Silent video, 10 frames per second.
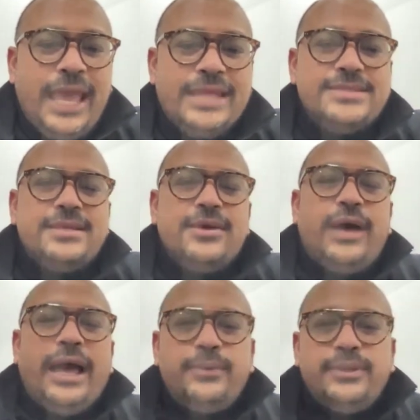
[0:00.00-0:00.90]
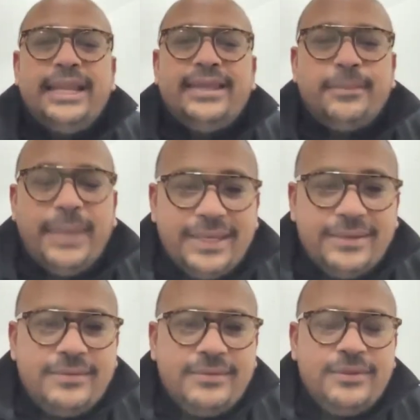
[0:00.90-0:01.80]
And so I would
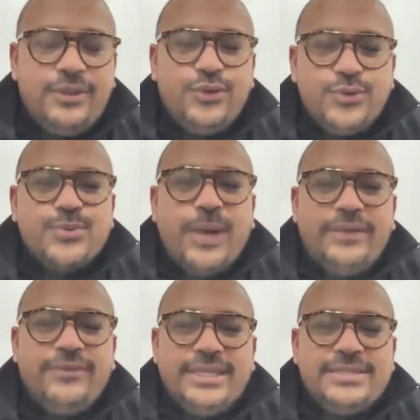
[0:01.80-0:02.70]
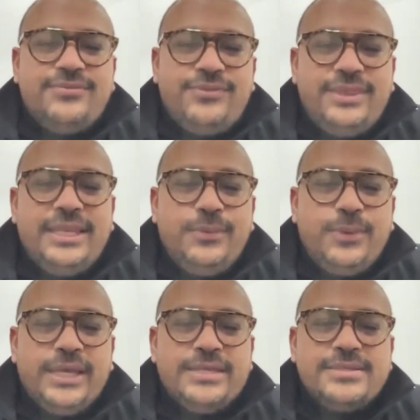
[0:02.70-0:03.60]
recommend use one of these three
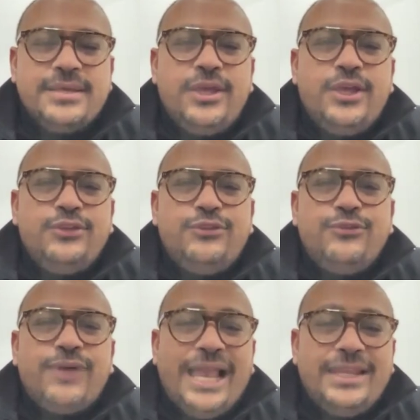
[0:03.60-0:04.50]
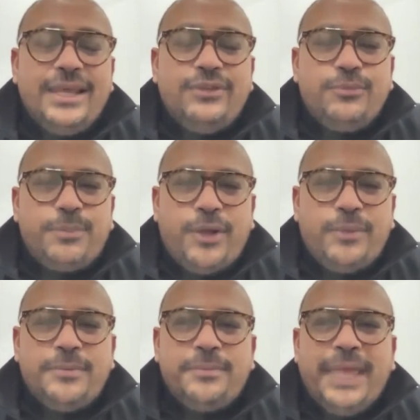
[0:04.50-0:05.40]
ways to validate your
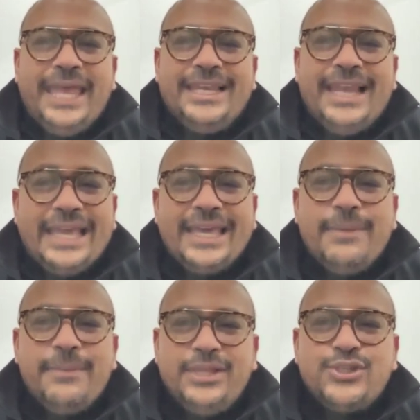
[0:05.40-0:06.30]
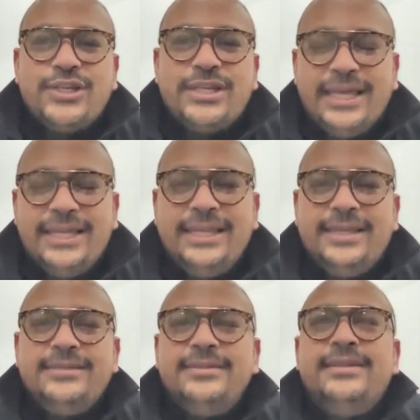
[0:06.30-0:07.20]
problem. And like I mentioned
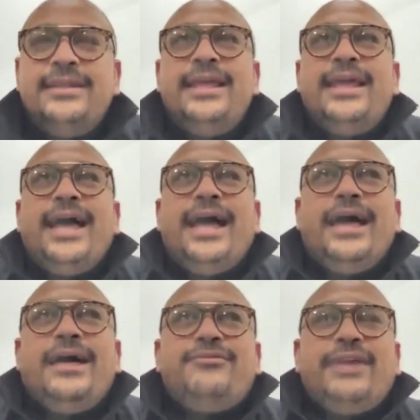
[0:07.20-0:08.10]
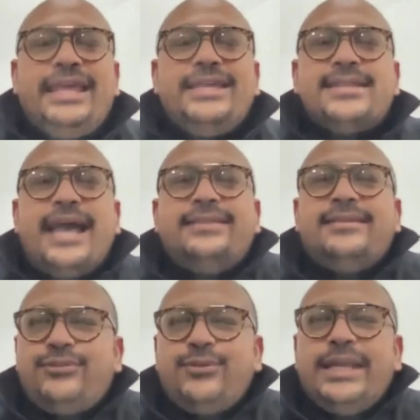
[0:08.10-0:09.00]
earlier, very
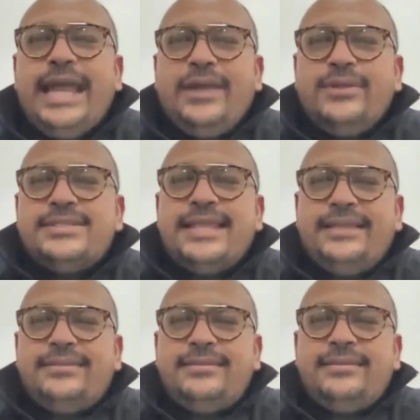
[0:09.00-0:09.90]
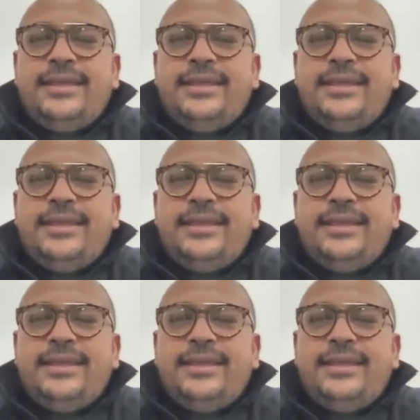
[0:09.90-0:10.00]
excited to announce that